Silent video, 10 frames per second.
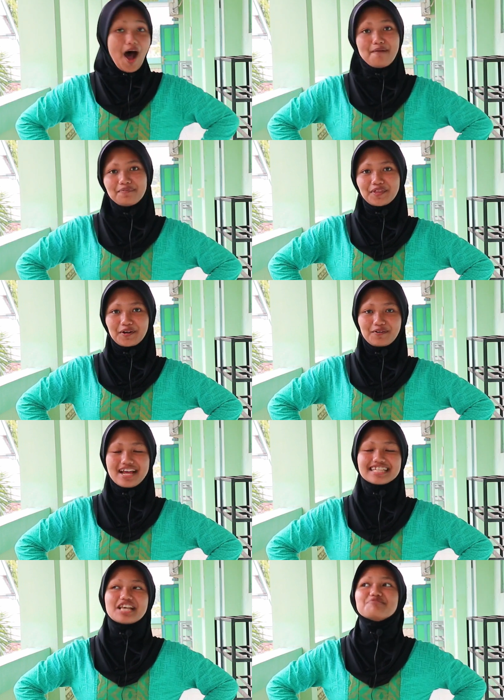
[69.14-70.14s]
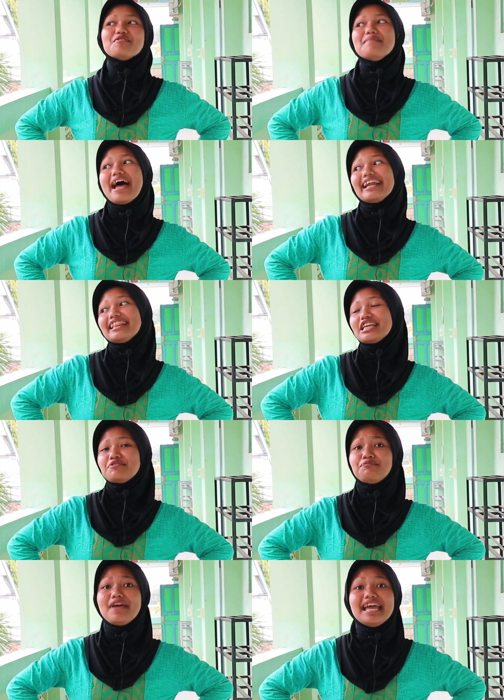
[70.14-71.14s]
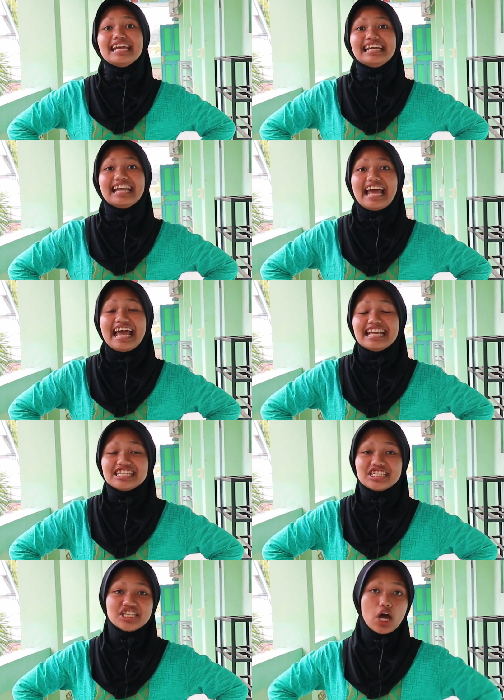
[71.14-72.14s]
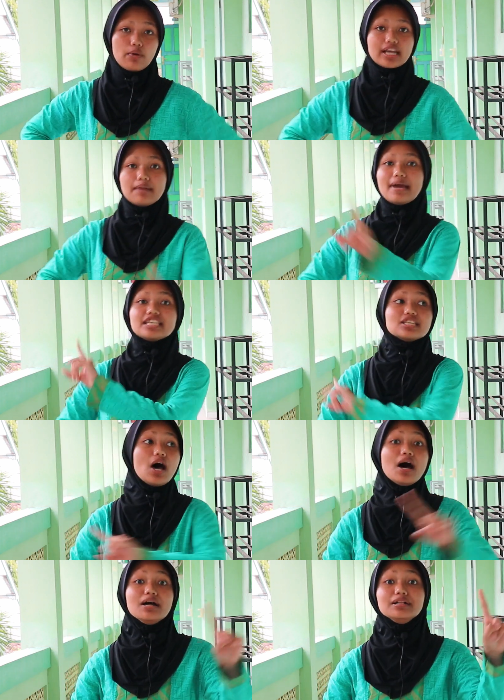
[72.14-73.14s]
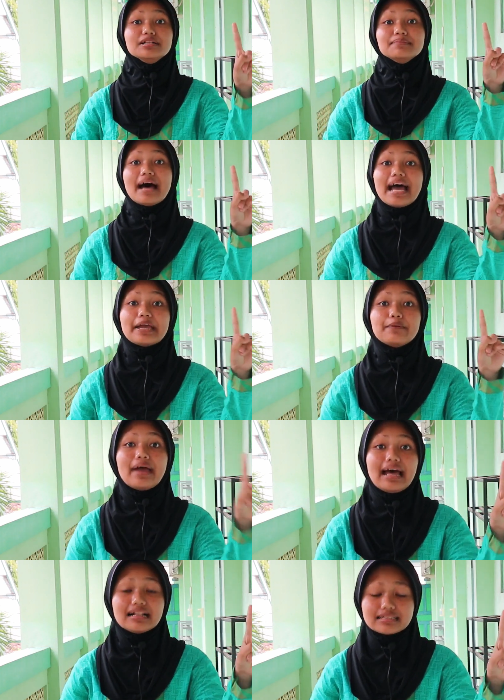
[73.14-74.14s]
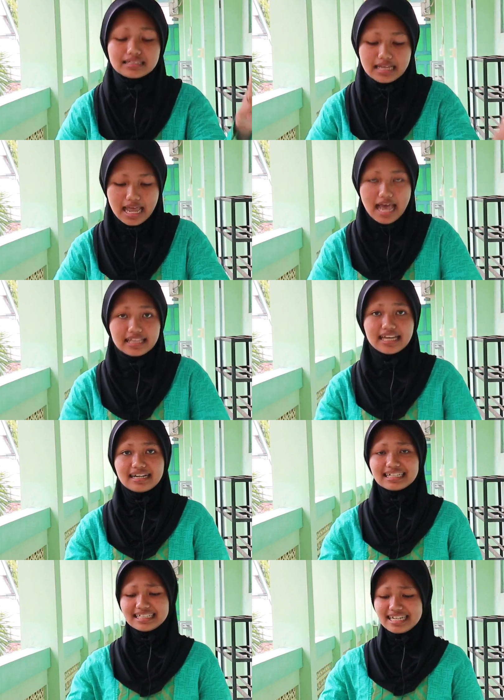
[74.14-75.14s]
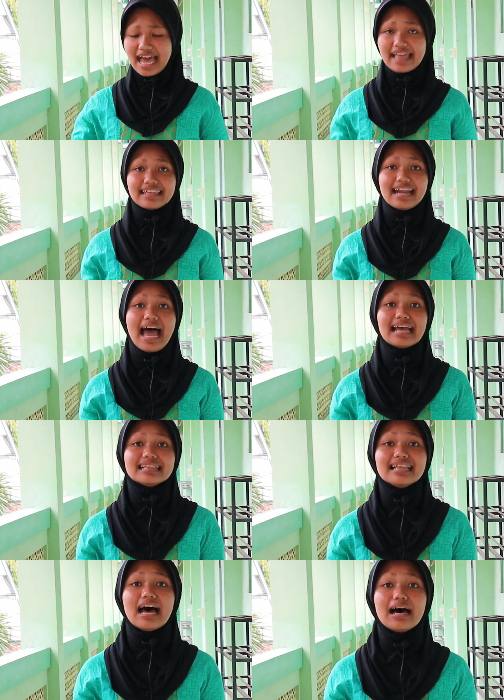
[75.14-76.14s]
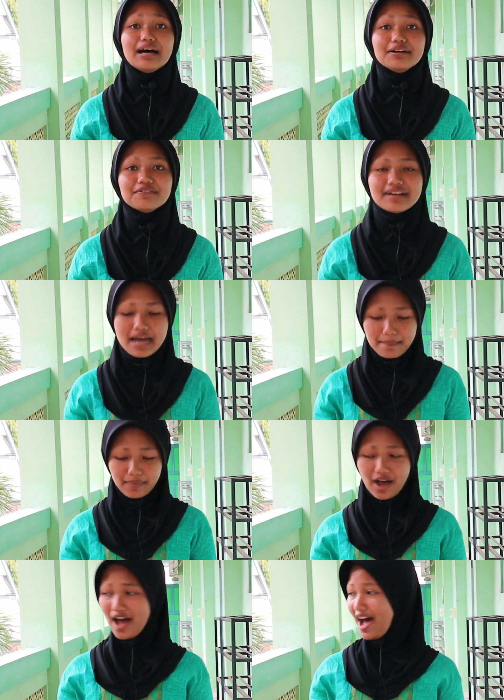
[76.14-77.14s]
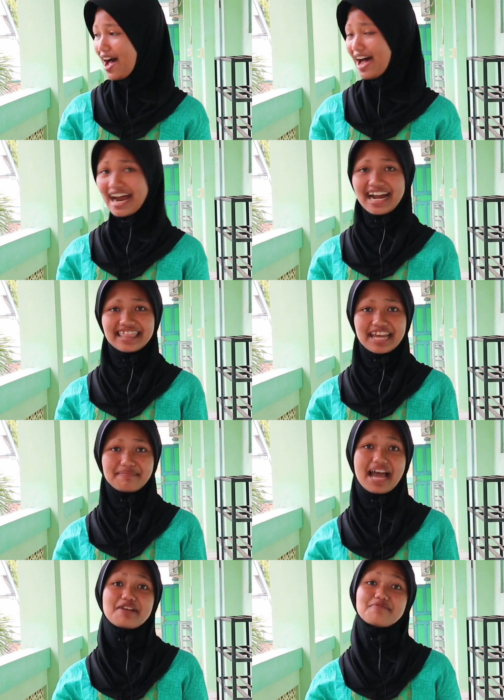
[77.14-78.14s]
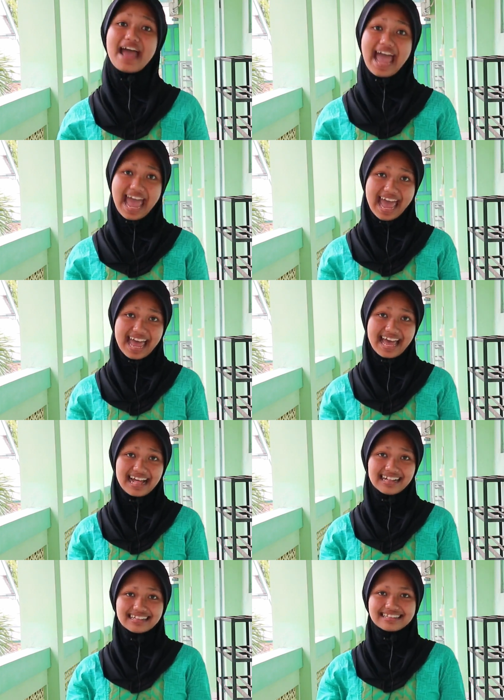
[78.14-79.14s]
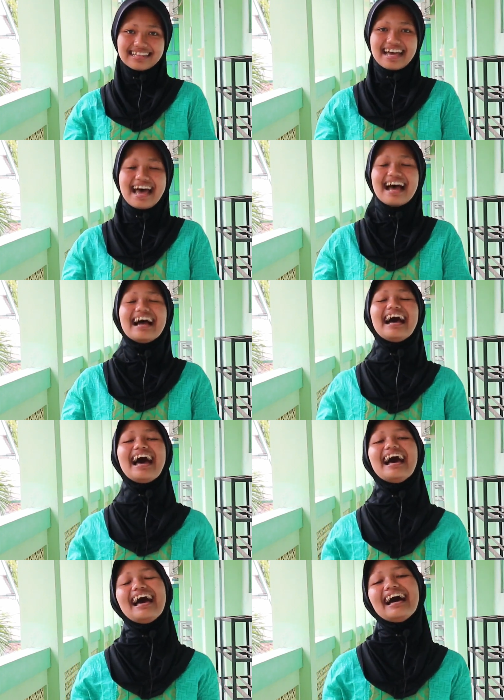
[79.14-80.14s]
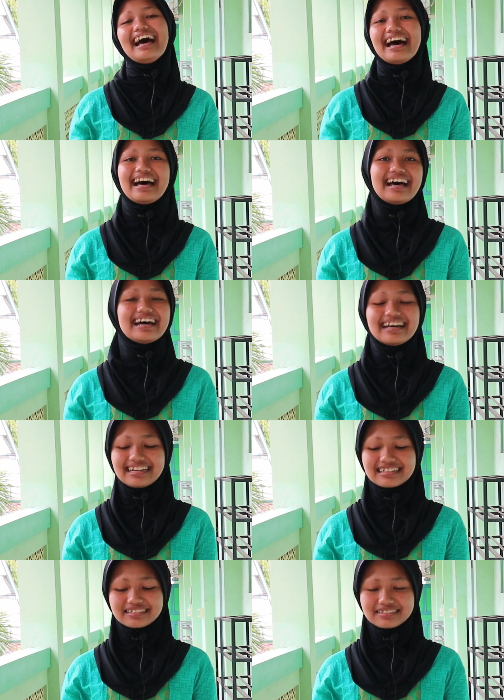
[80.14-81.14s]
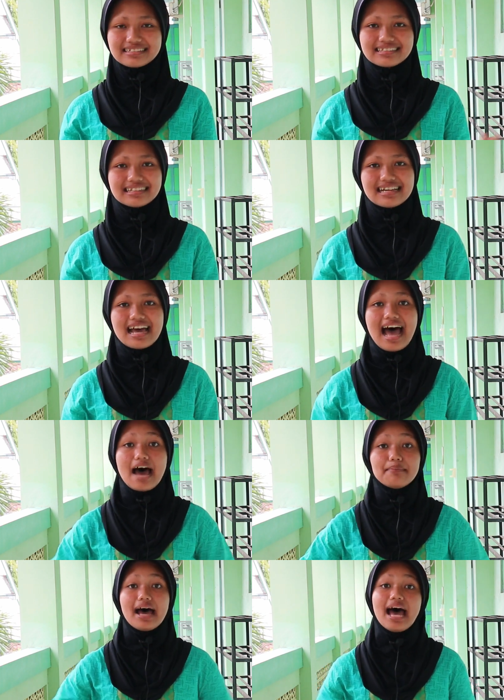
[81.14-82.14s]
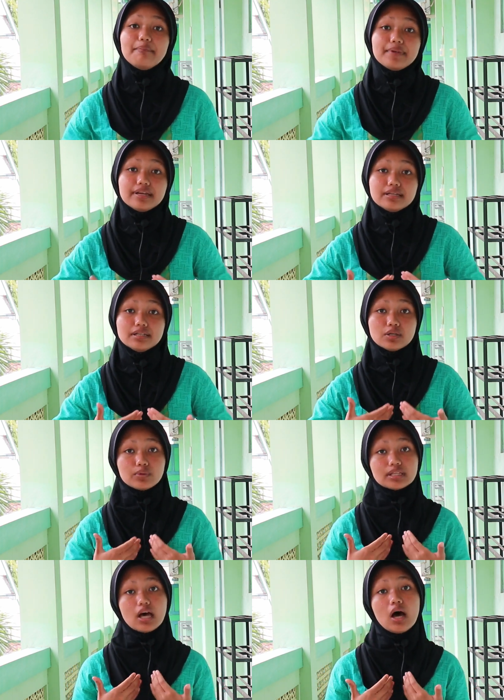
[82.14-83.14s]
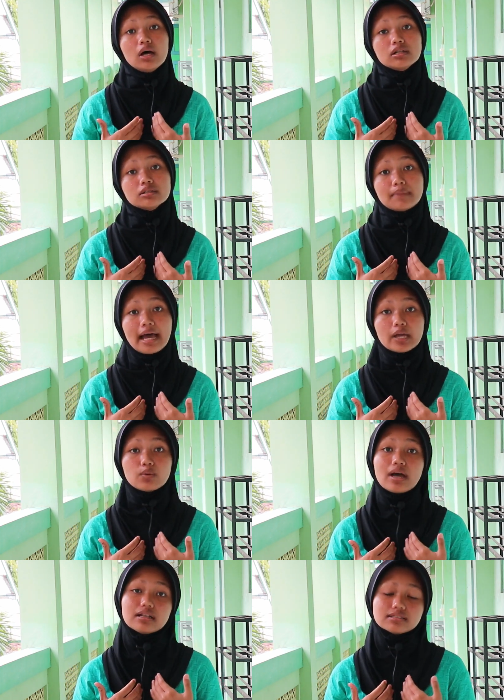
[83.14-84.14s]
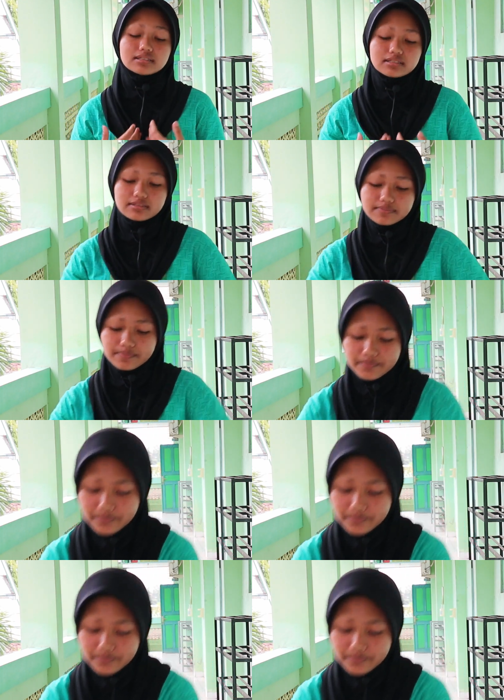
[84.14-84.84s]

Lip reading: I'm the richest woman in this village. No one can match all my wealth. There is nothing I love more than my wealth. I'm happy with all my wealth.